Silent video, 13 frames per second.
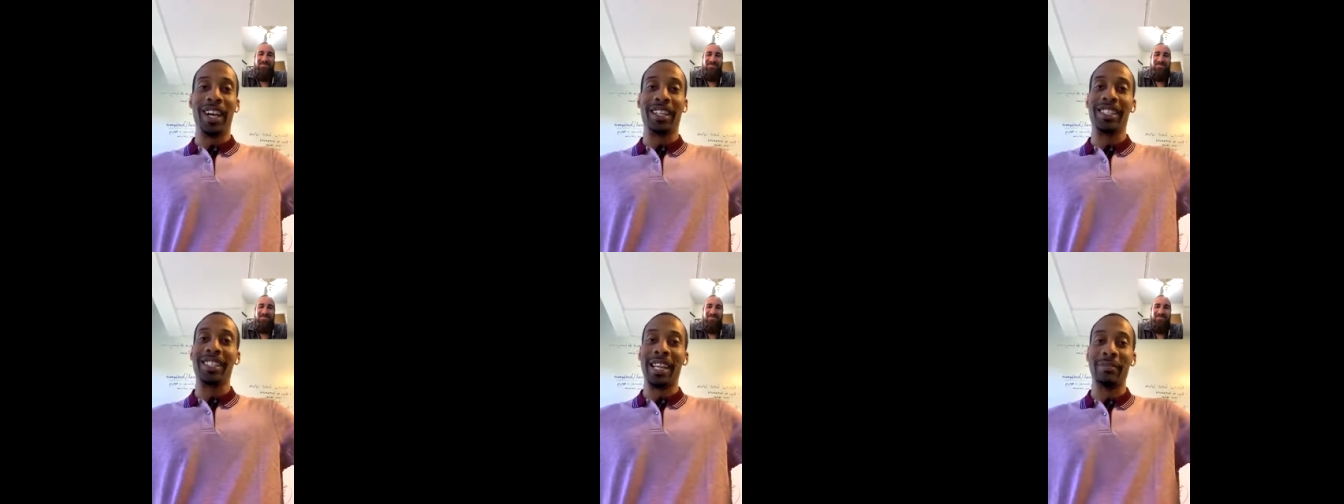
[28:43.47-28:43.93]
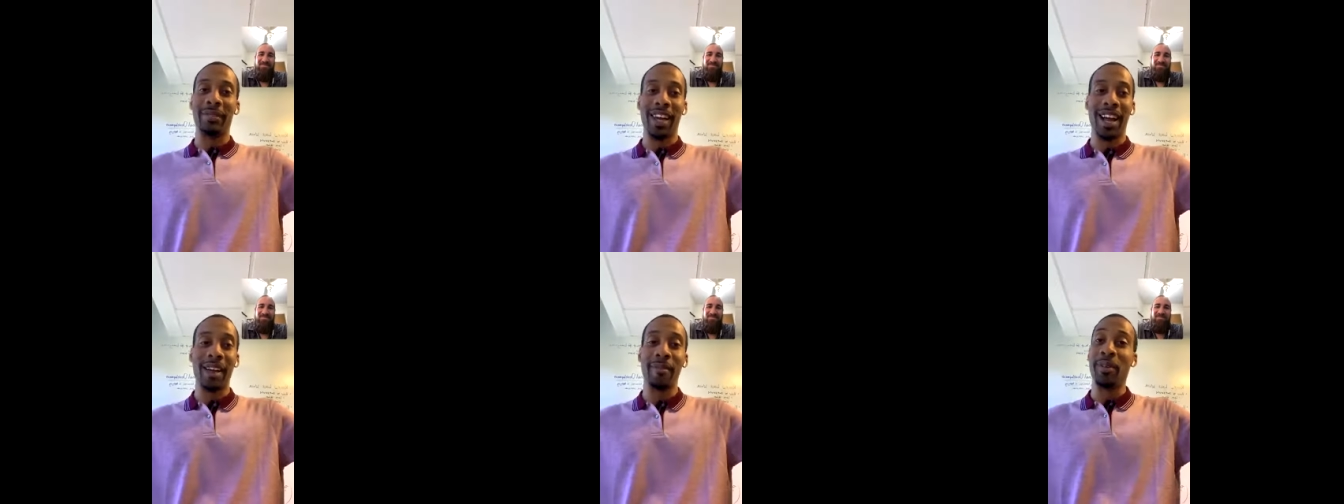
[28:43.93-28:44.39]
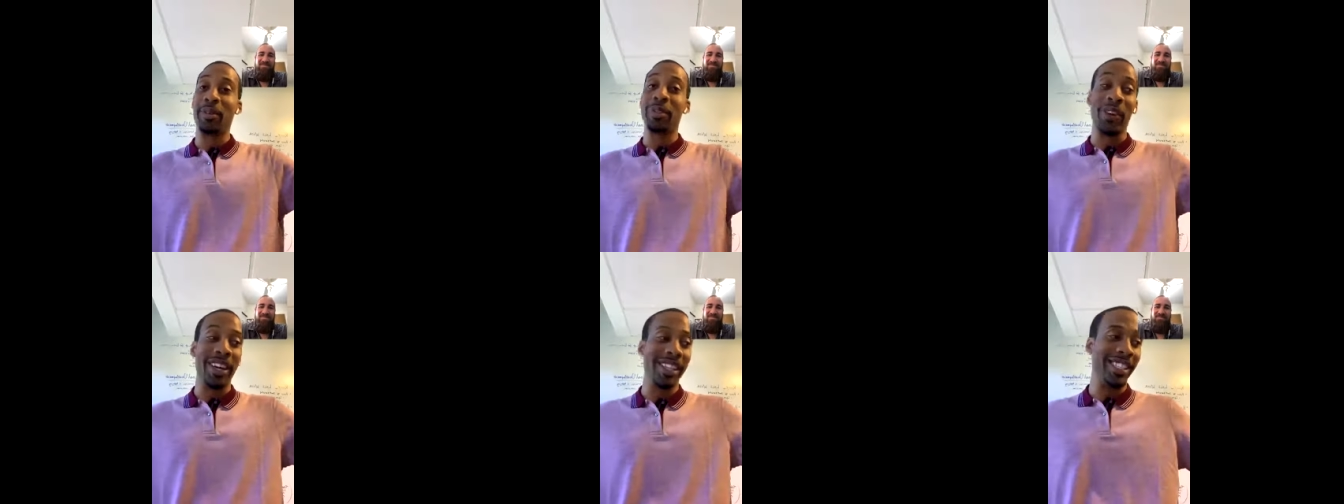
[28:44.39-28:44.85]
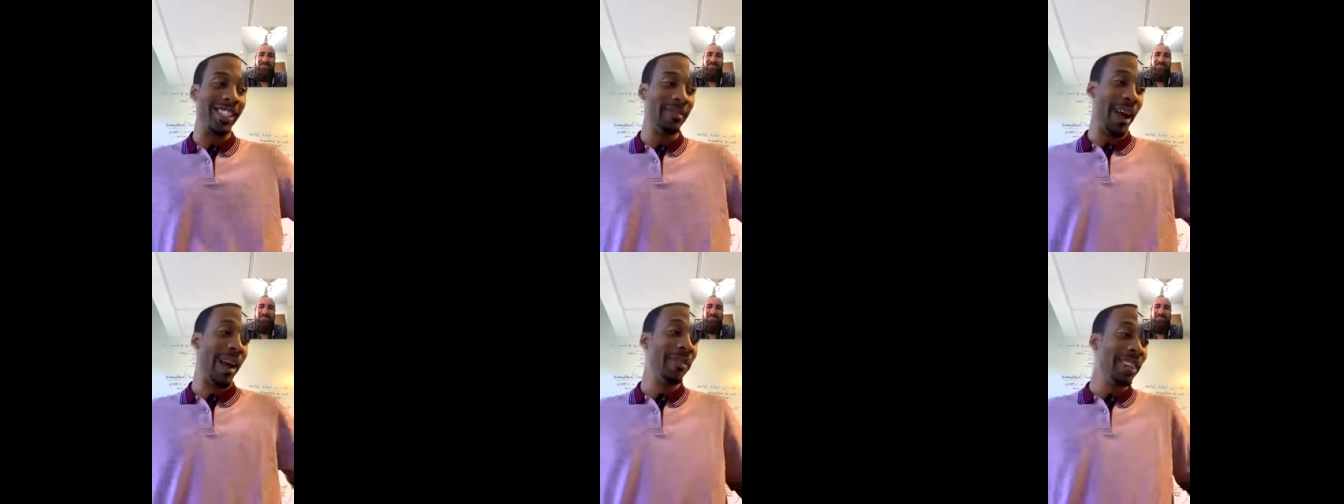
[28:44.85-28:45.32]
at the same time, and it was crazy.
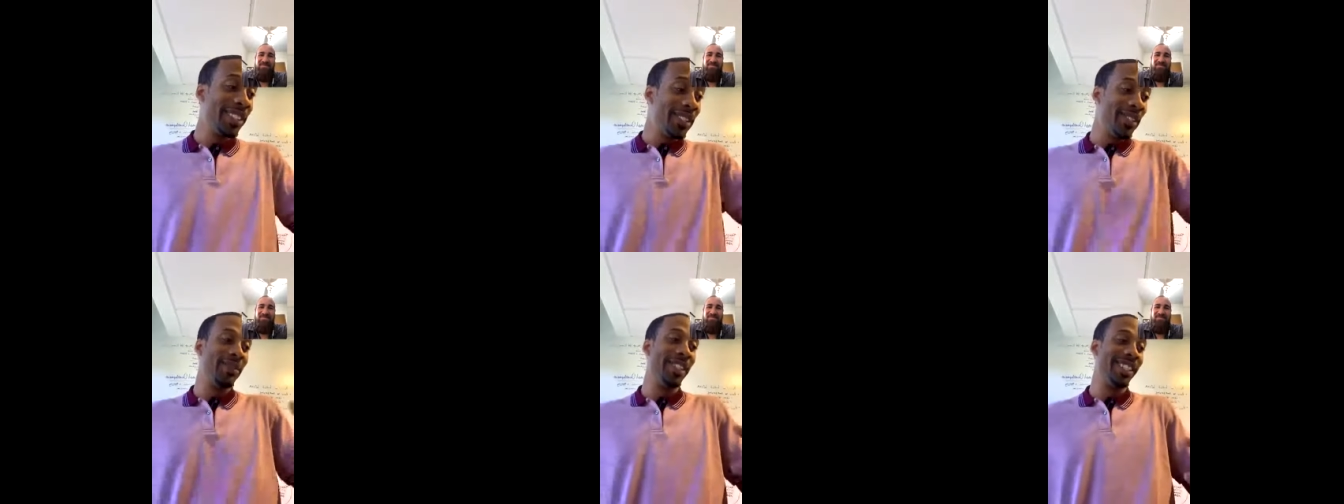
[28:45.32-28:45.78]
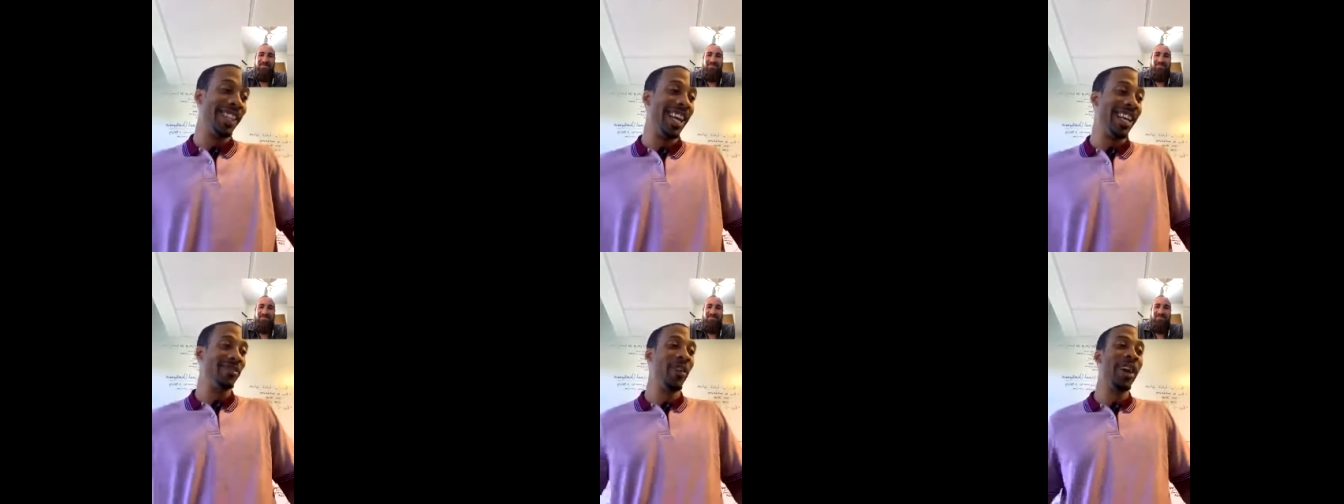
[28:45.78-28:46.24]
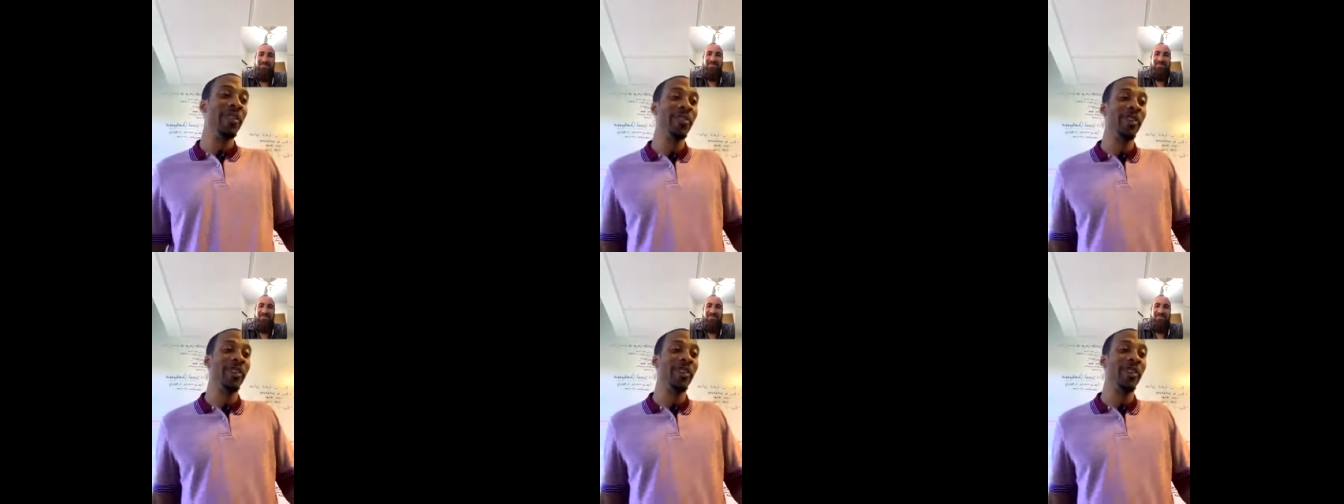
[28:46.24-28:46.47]
But I'm gonna let you speak to that. What